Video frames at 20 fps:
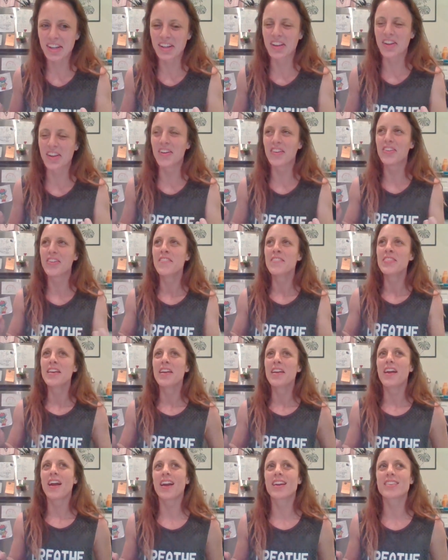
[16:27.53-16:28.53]
you know
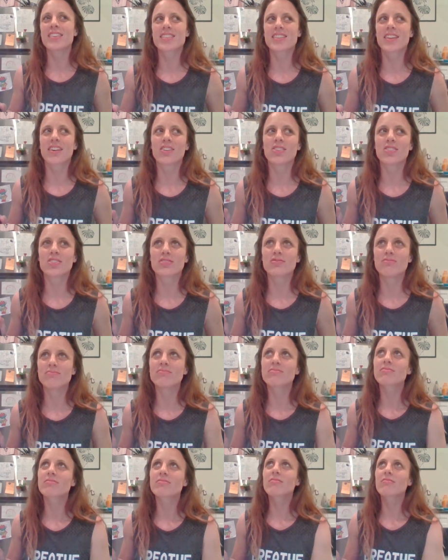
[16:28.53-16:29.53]
and so
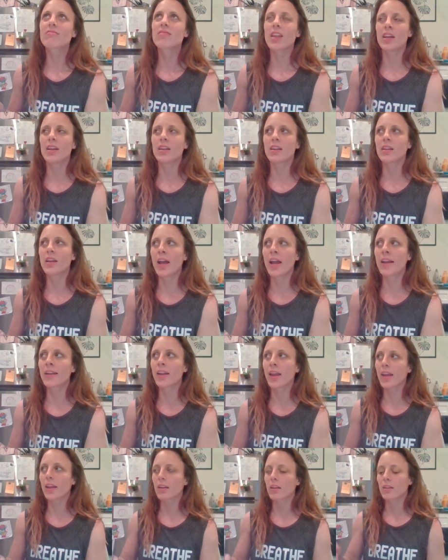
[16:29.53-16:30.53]
and
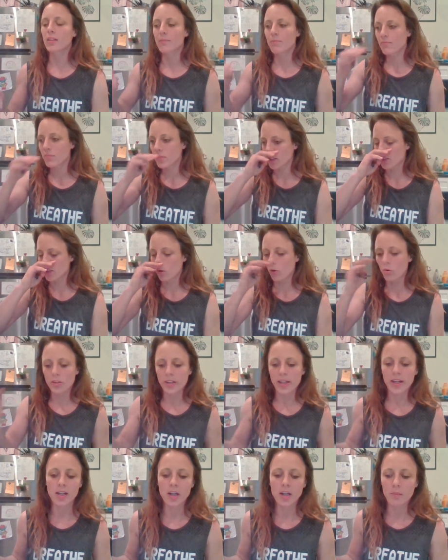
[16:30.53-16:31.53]
like this whole
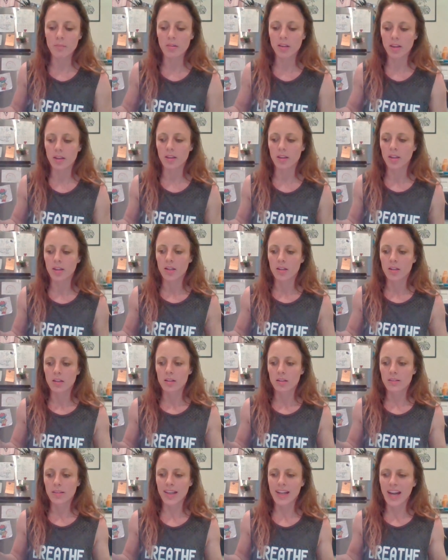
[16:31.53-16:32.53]
year i'm like
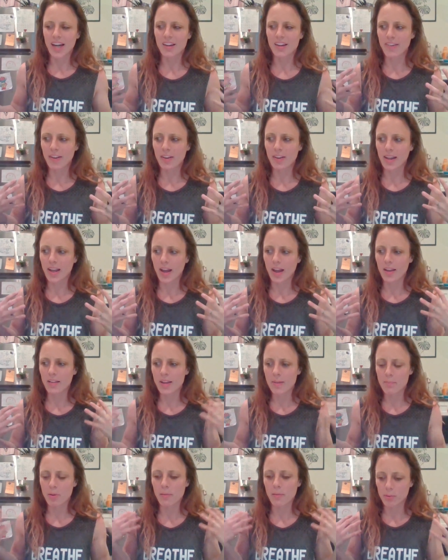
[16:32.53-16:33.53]
it kind of felt like
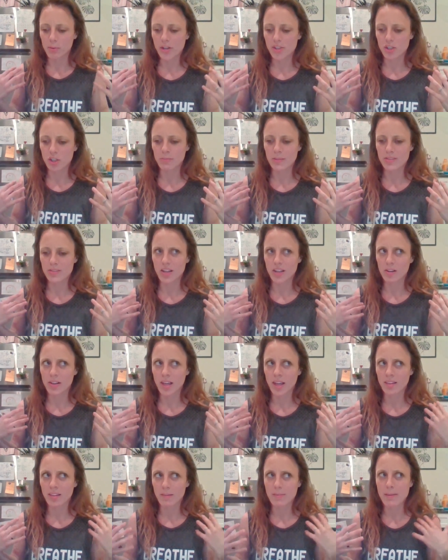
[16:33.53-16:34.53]
it put pressure on me. I was like,
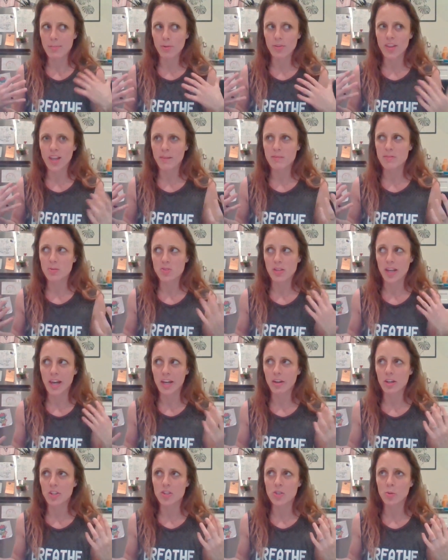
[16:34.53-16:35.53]
okay, like people think I'm supposed to
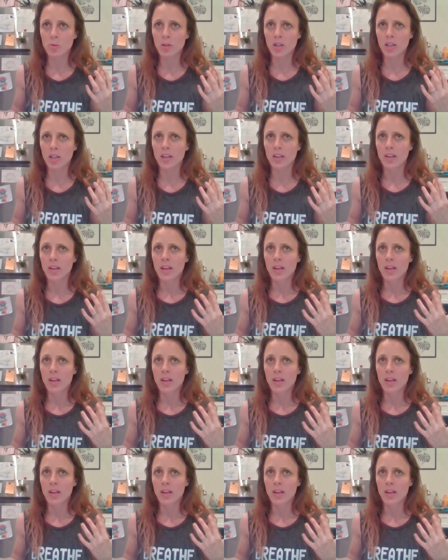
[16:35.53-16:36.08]
carry joy,